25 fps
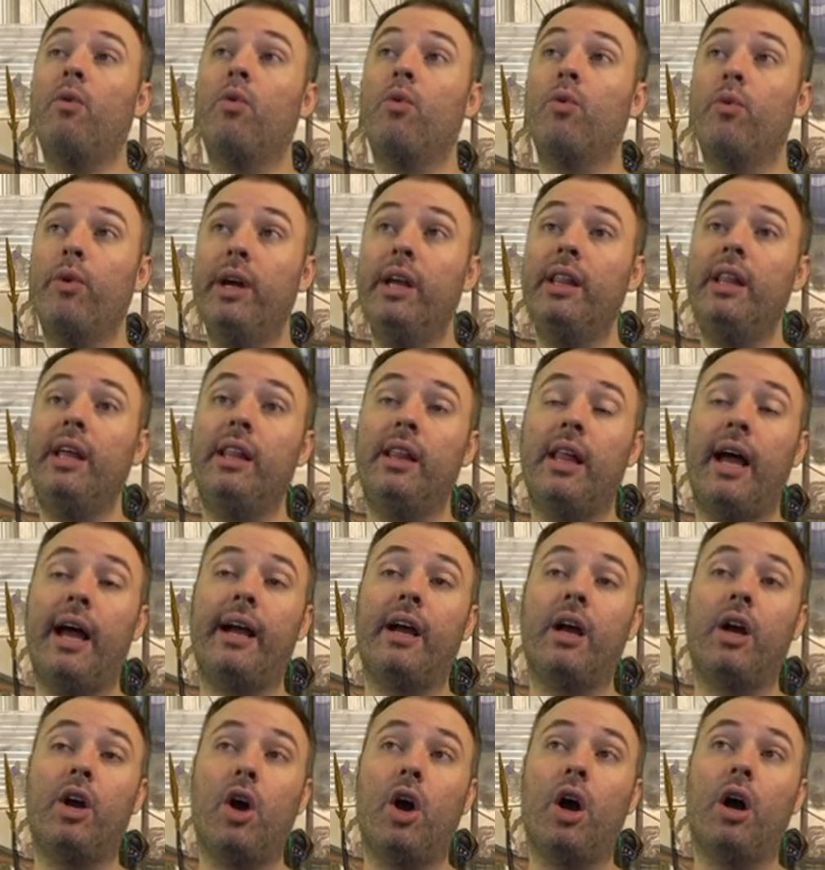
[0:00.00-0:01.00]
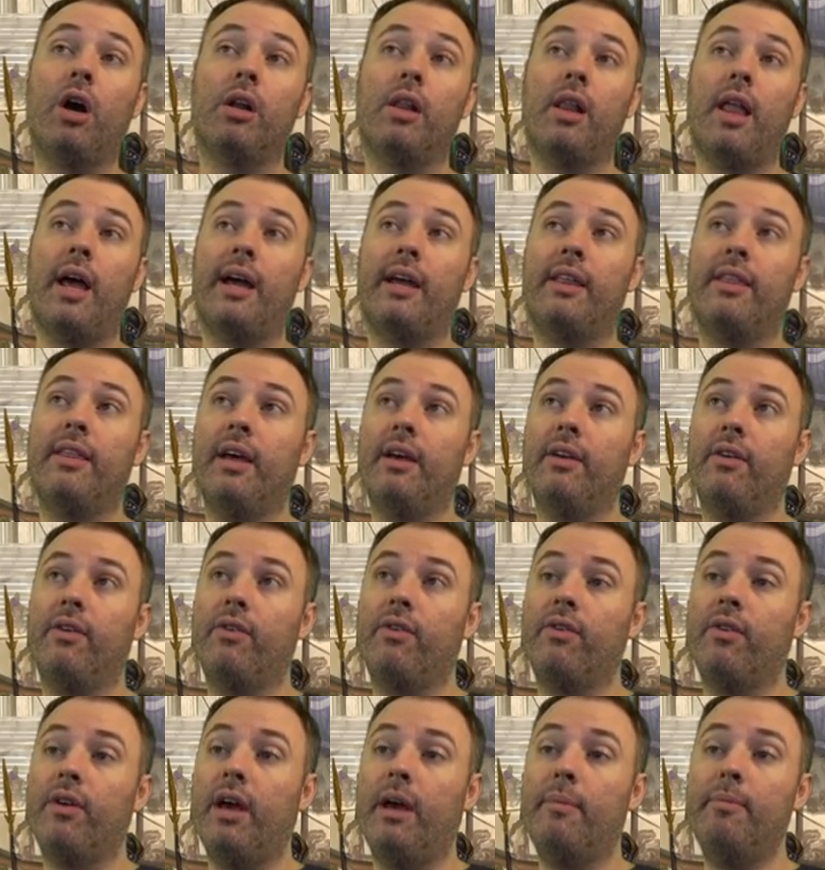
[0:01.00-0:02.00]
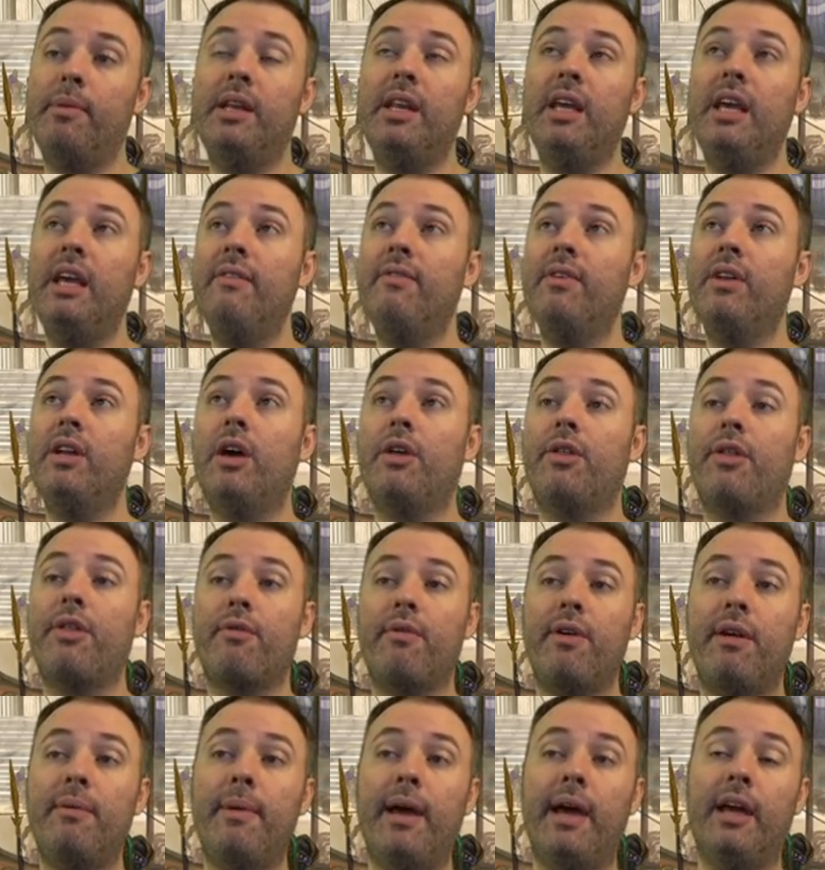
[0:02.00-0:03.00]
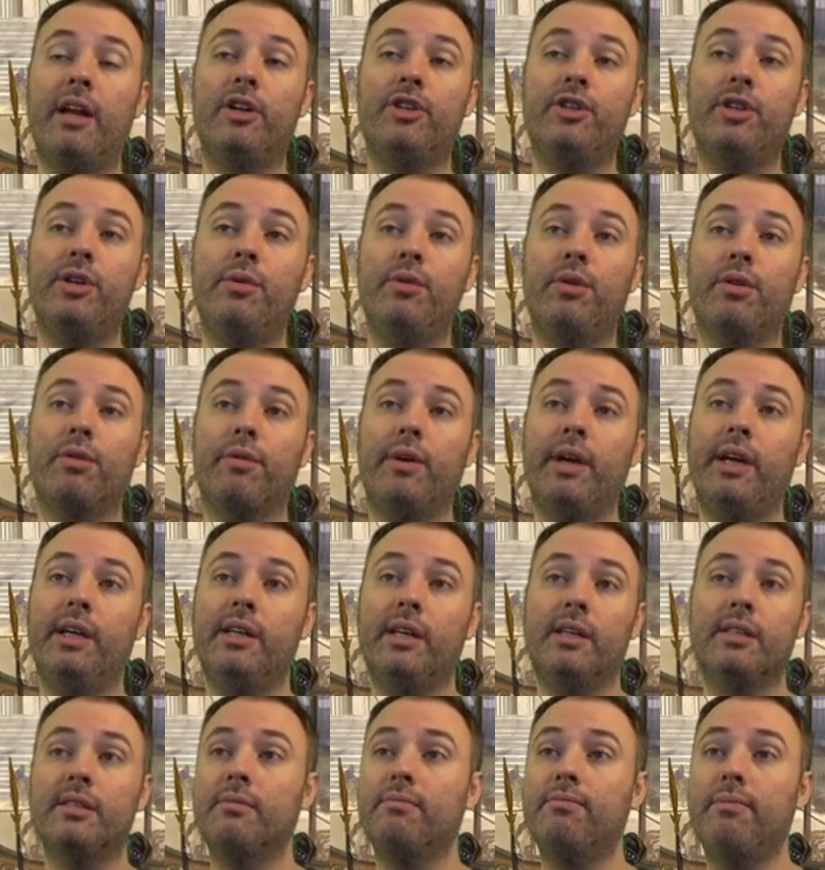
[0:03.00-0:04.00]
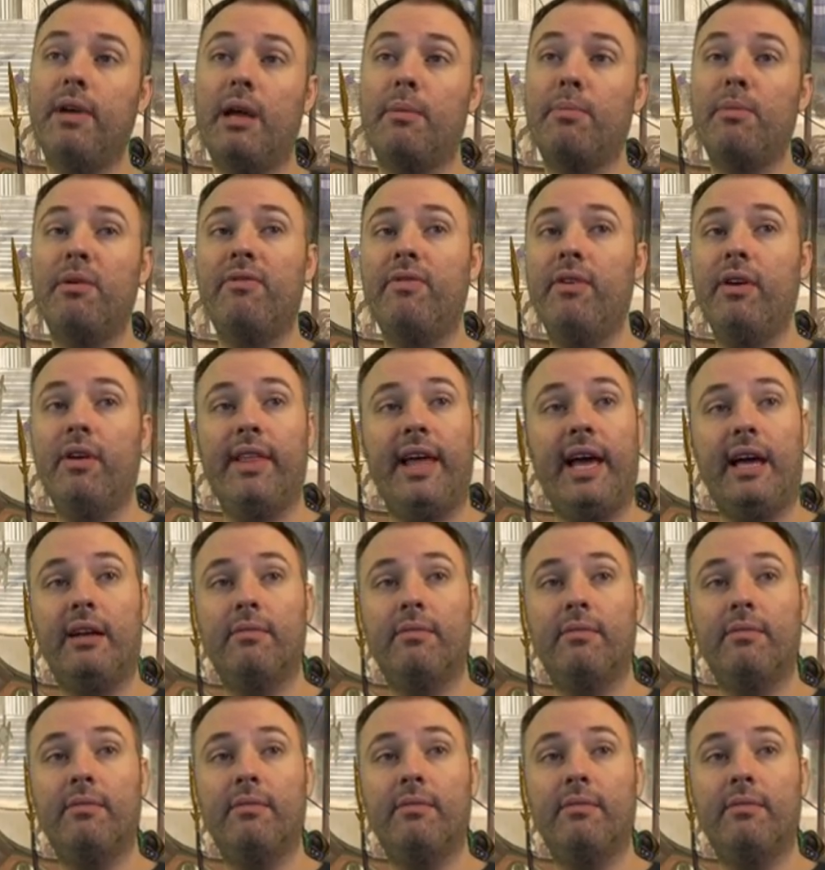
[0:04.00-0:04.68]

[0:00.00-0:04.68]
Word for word: I really like a card like this. I mean, even a three mana two three doesn't make me